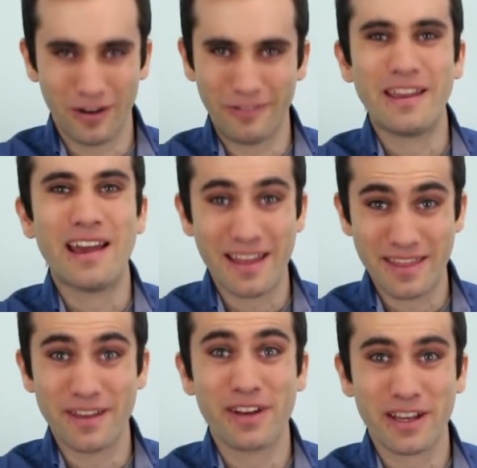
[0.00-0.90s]
Oh yeah,
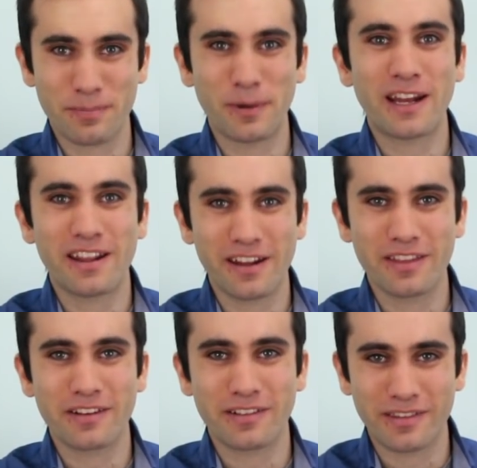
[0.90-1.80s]
they've
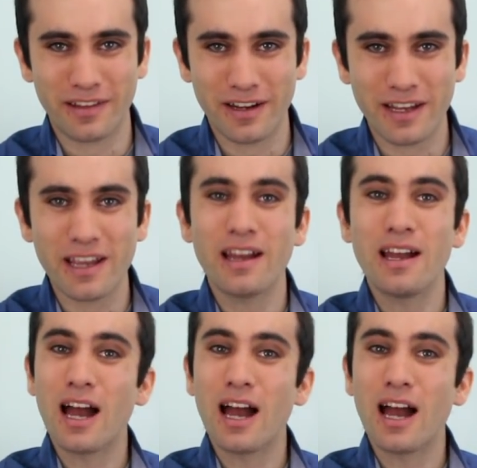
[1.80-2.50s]
expedited their study?